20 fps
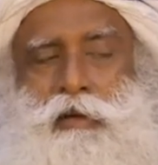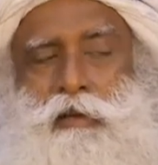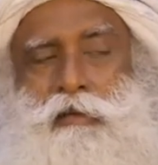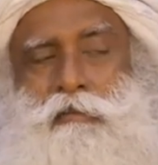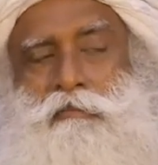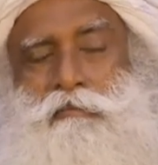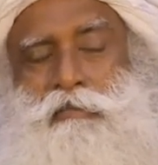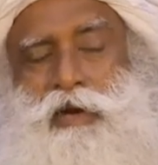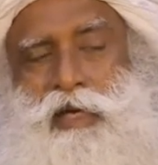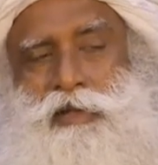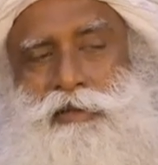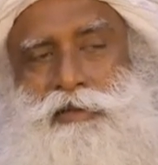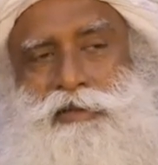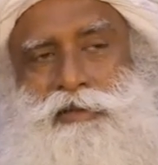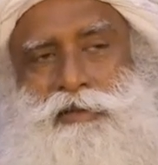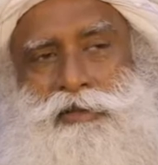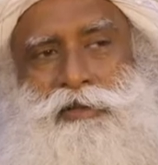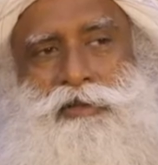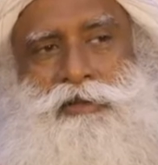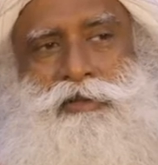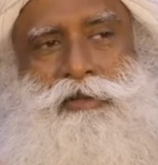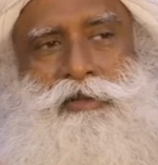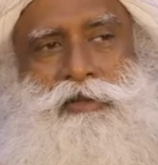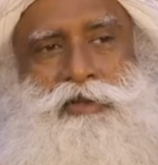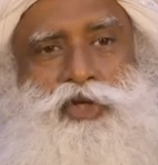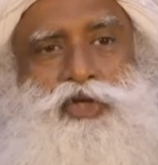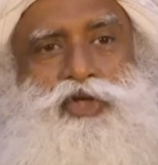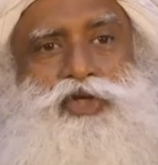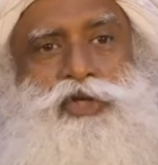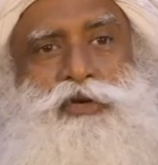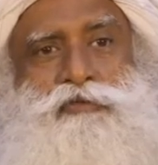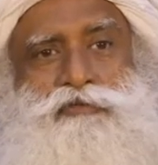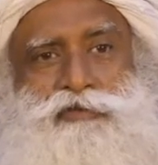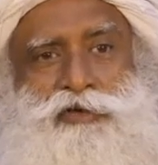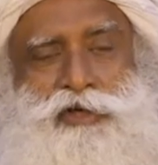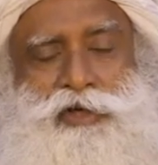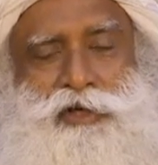But The suffering.